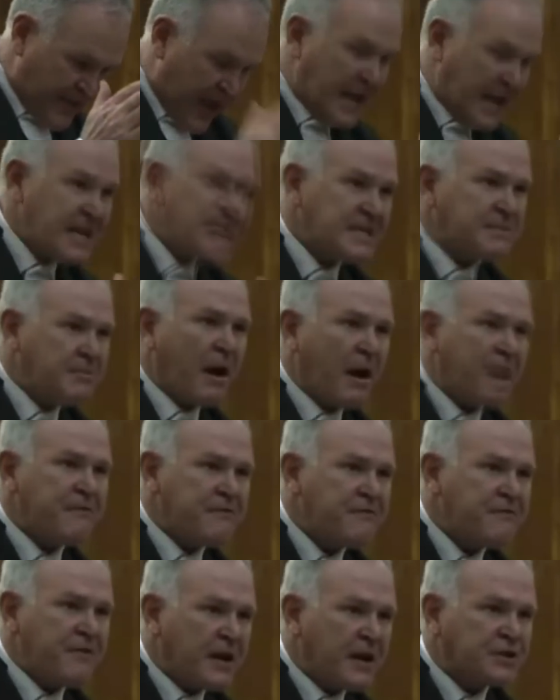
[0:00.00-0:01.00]
that is
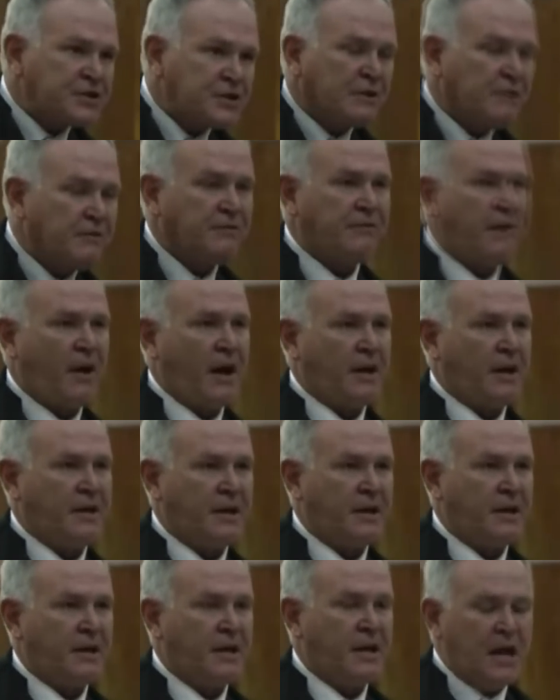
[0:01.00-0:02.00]
my factual
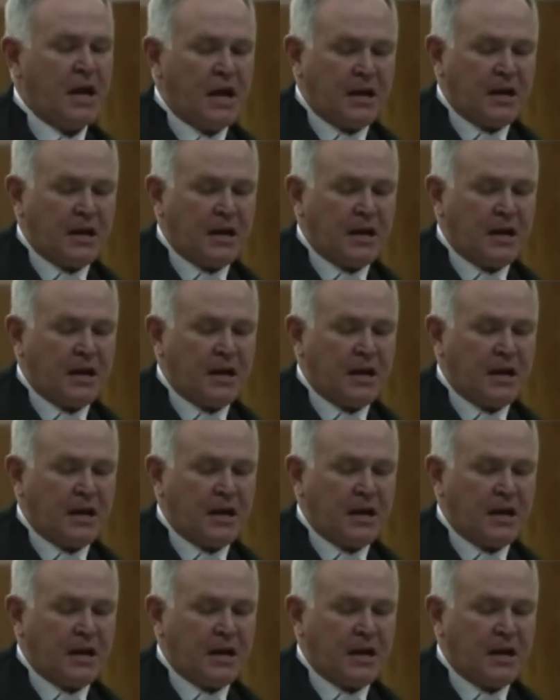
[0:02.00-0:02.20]
finding.